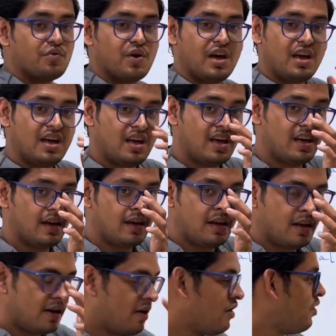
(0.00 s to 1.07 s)
way,
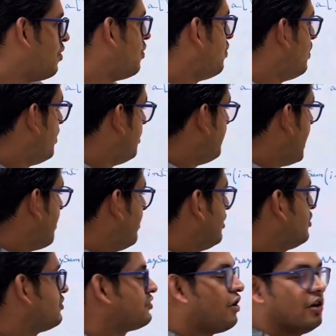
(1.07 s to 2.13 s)
we will be able to
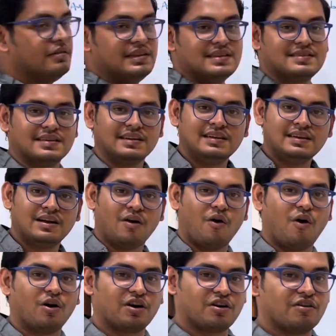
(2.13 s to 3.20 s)
solve this in
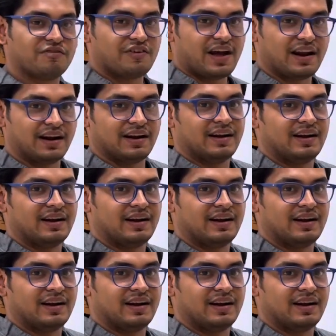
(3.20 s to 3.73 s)
order of n.